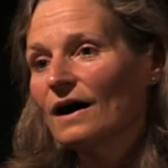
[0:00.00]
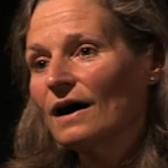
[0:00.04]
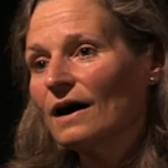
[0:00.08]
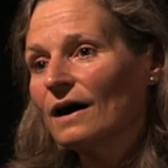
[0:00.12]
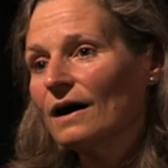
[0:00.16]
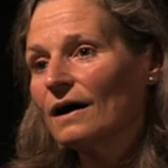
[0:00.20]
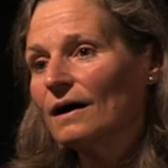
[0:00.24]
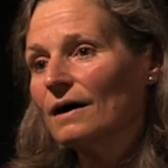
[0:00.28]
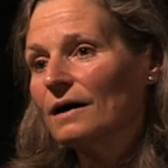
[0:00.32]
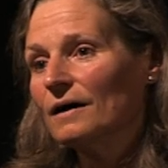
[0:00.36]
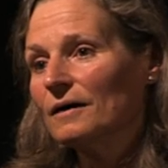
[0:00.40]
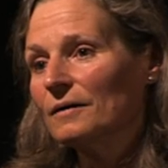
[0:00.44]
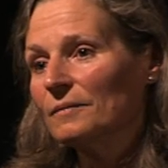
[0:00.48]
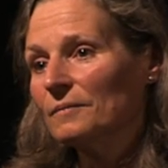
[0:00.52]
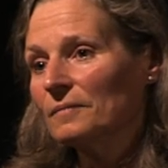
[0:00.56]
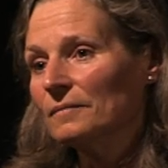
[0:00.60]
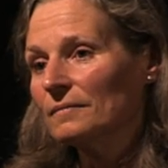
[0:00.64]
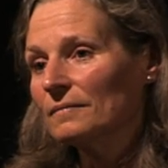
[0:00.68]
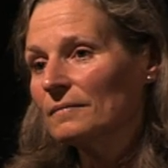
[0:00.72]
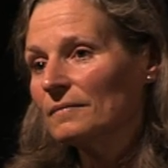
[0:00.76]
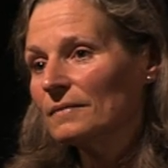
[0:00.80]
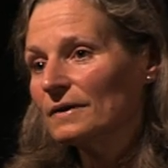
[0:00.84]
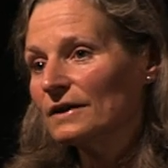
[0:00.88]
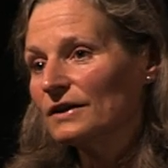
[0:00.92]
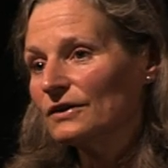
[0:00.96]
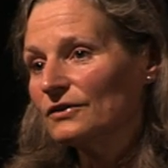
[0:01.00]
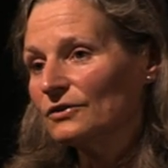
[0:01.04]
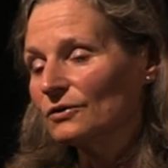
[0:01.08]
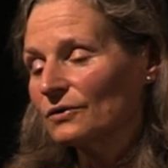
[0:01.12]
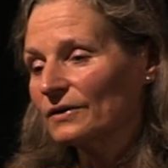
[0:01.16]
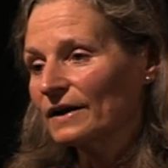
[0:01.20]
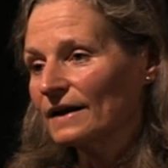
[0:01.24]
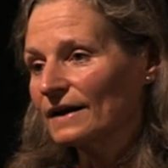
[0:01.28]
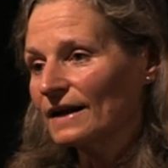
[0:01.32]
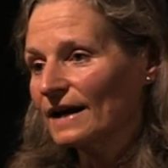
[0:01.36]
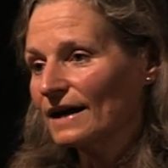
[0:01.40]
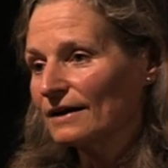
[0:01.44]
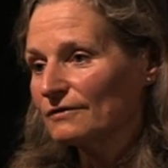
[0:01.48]
Um, you're
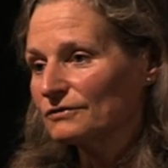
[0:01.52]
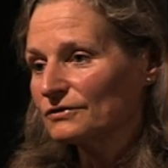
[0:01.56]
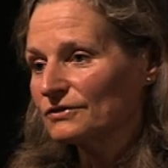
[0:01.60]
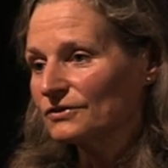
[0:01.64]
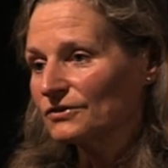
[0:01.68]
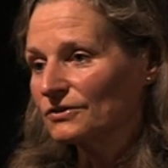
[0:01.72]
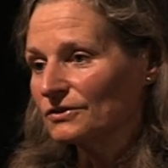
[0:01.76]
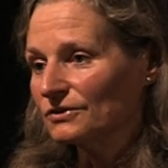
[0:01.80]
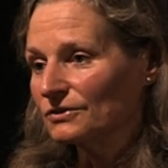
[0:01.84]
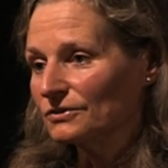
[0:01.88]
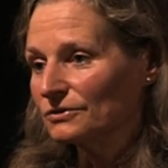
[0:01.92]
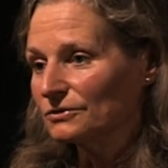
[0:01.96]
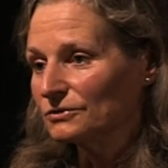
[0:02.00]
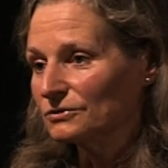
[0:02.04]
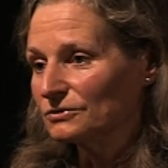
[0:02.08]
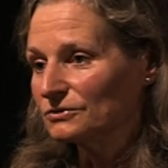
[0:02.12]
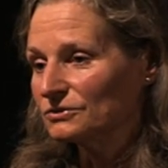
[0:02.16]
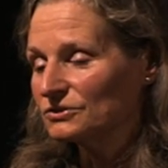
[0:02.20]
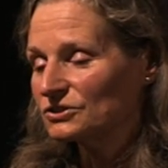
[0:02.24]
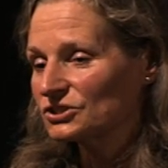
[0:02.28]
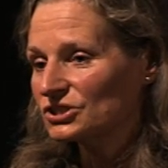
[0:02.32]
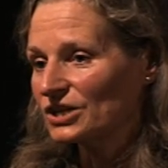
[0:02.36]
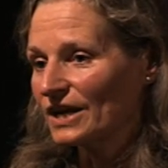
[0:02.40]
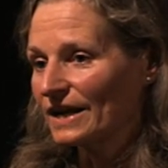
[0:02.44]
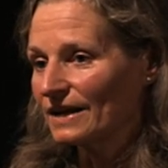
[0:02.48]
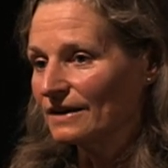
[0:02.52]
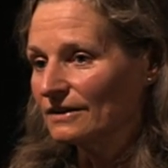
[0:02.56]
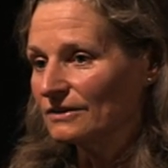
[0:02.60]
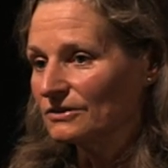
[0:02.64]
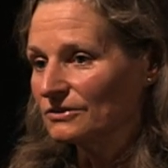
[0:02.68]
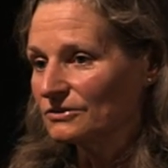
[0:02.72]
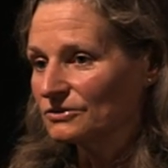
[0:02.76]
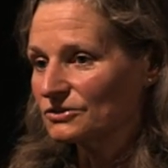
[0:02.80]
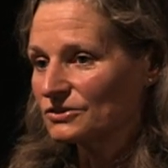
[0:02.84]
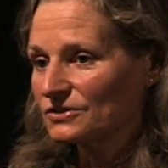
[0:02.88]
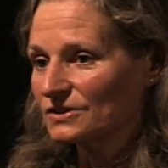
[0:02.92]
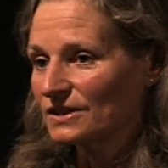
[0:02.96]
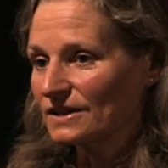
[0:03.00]
going to have to
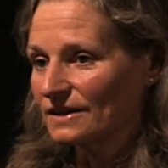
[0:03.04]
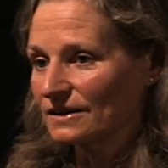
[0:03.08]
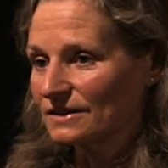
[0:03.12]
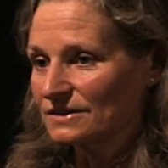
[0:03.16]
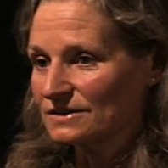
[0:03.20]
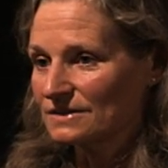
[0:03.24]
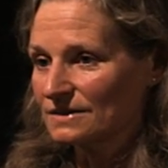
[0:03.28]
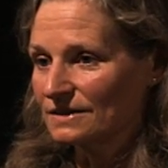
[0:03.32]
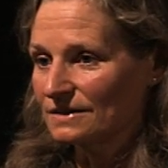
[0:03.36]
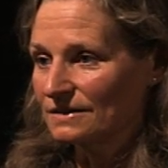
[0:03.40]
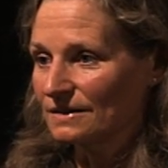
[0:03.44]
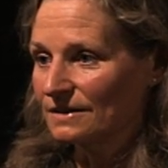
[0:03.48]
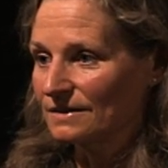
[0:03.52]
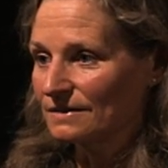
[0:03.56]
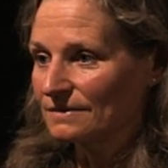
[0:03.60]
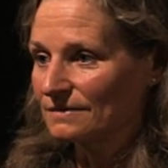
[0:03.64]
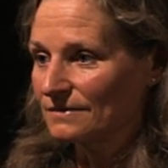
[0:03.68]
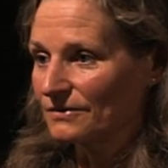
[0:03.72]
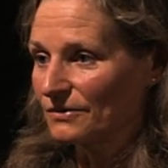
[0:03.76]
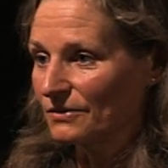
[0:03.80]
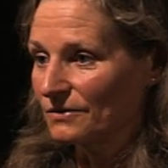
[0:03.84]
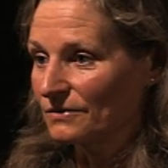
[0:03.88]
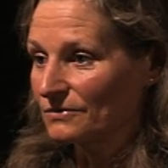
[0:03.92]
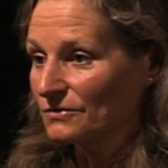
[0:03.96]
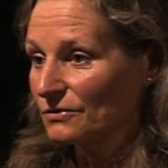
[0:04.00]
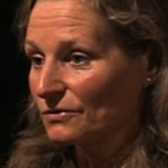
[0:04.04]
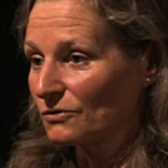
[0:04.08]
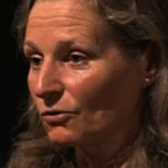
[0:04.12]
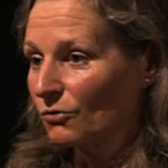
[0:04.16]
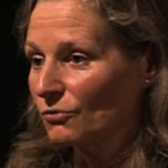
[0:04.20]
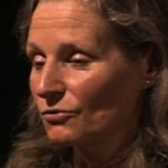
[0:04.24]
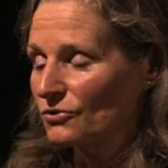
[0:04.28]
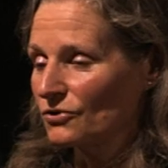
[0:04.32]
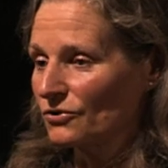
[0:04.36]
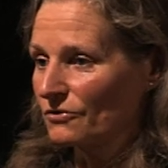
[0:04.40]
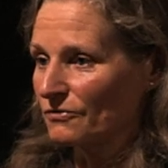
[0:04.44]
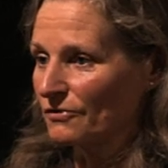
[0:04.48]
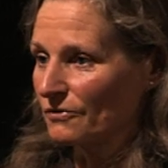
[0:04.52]
change things in the, the
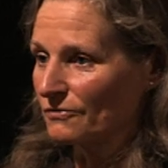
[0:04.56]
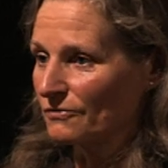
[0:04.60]
order of